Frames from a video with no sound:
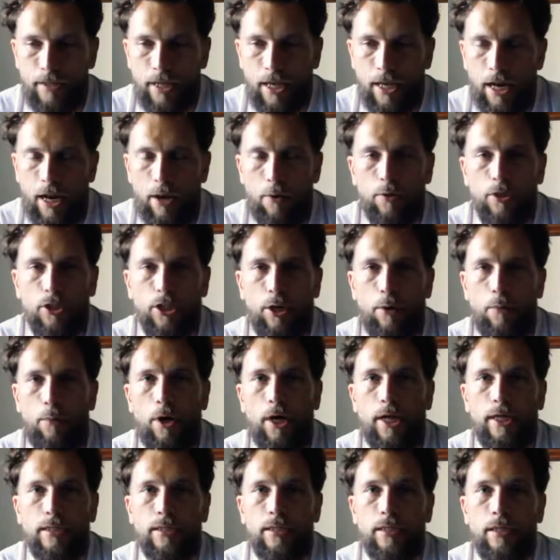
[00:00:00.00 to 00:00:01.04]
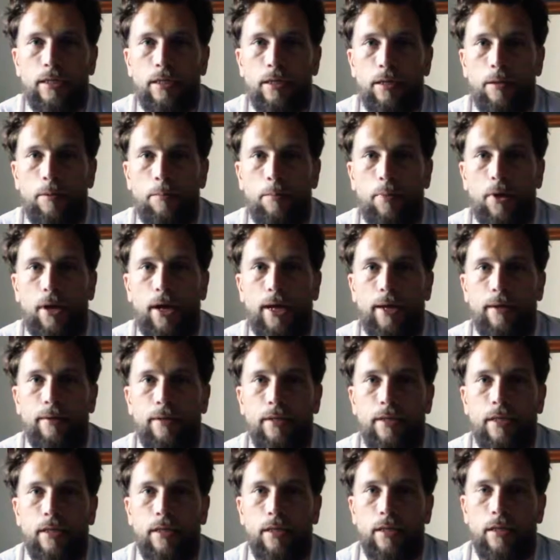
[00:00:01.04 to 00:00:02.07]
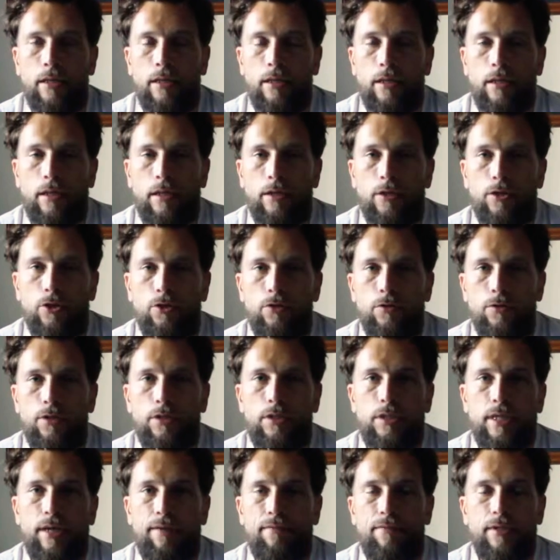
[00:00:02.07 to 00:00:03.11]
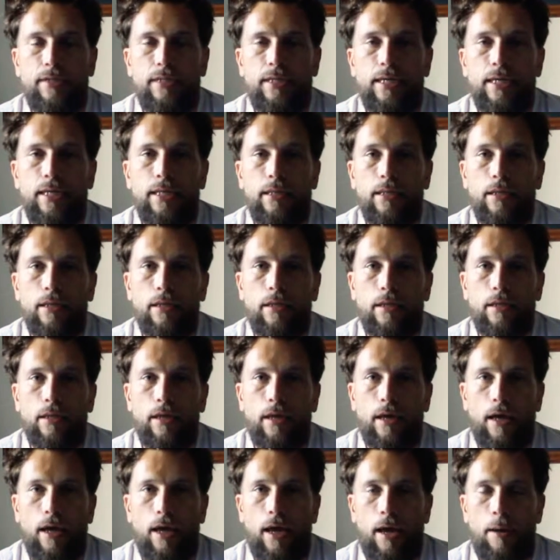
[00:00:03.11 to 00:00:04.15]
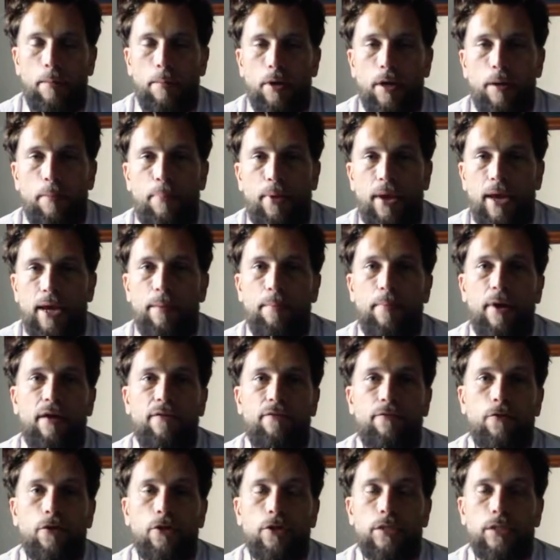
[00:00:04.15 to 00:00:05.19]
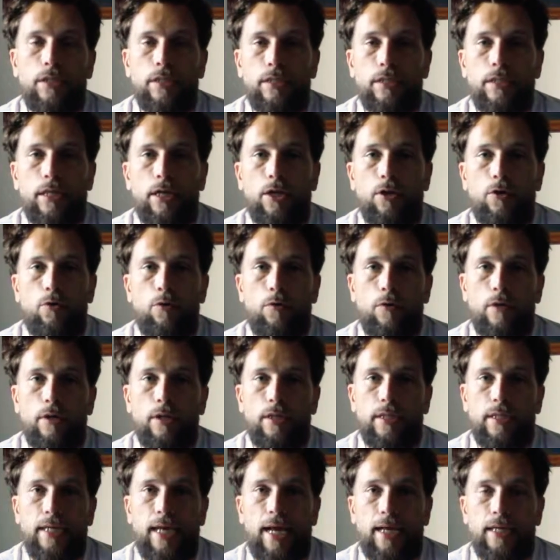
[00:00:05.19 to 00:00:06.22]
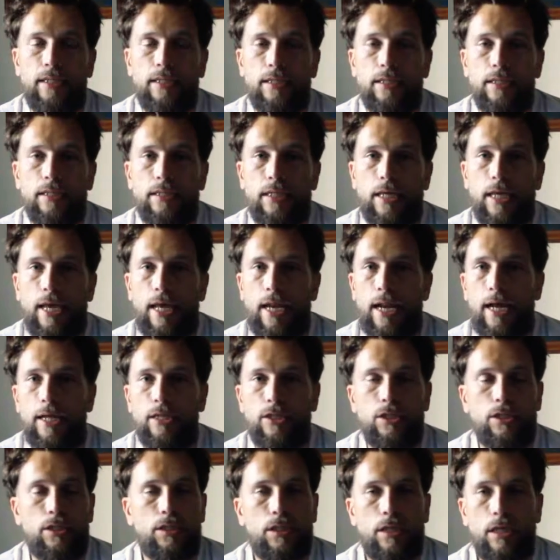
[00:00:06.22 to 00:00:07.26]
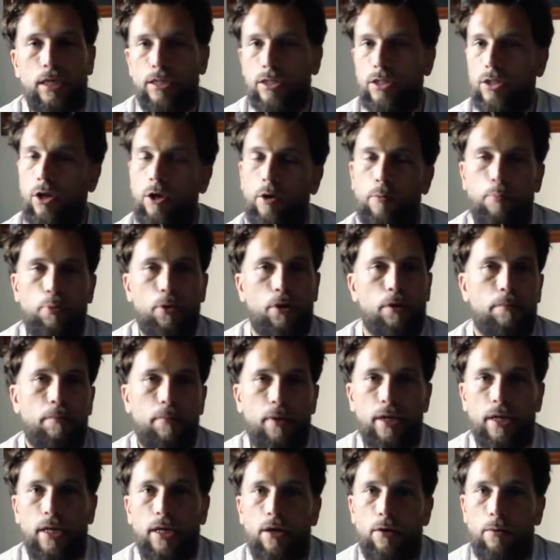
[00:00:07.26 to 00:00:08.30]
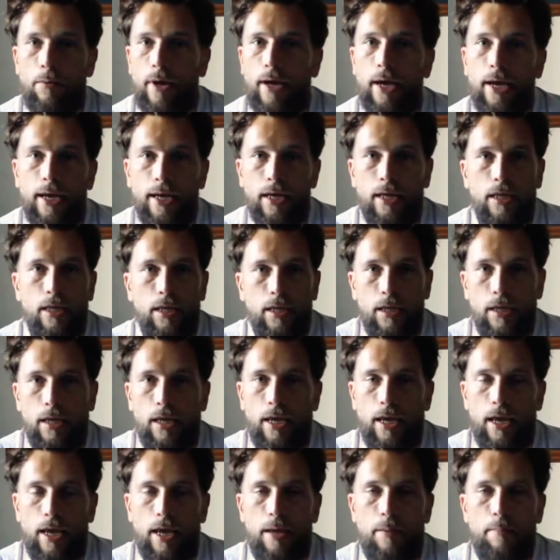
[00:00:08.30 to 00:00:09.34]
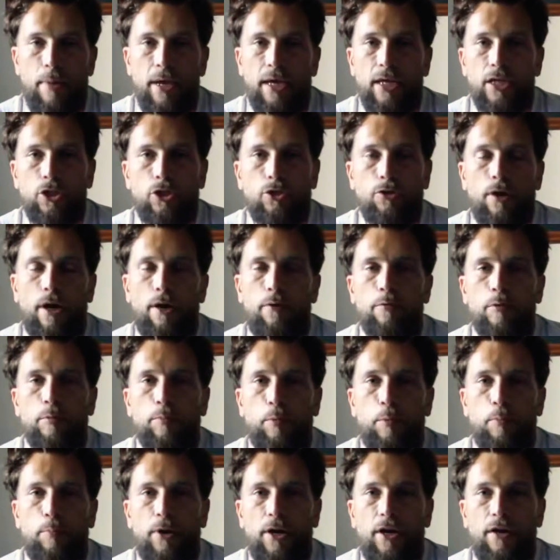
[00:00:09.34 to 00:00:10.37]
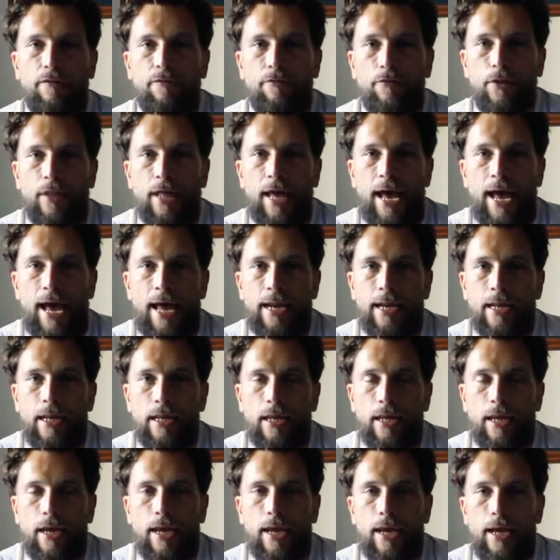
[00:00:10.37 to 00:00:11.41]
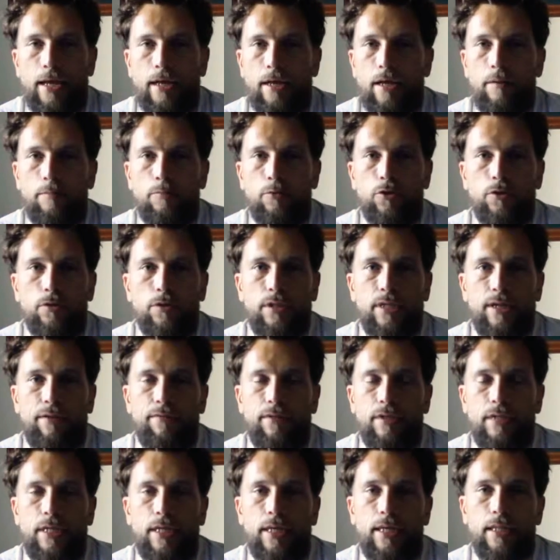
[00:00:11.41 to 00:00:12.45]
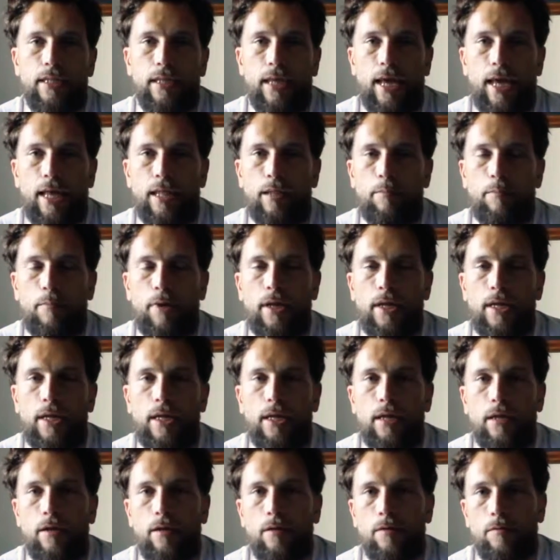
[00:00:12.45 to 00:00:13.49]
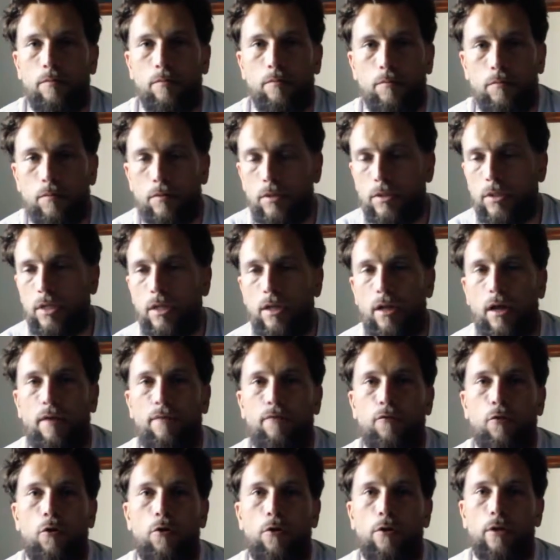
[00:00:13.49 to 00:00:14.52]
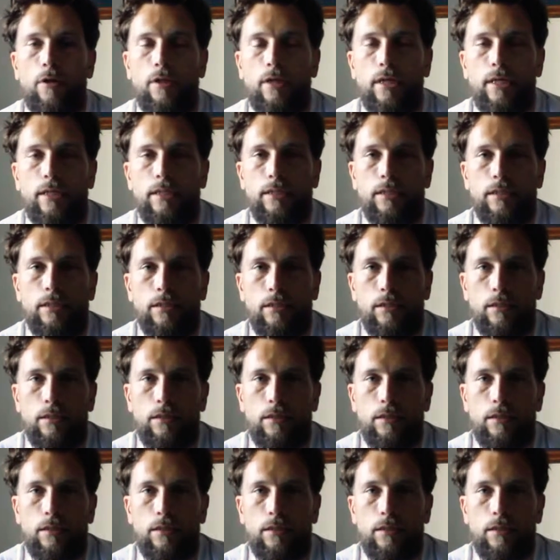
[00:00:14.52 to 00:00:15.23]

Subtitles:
and I wish I was. But June 17th, I'm going to pay my first set of quarterly taxes, and I started putting money away and making sure I was prepared for that, and come June 17th, had the money, send off quarterlies,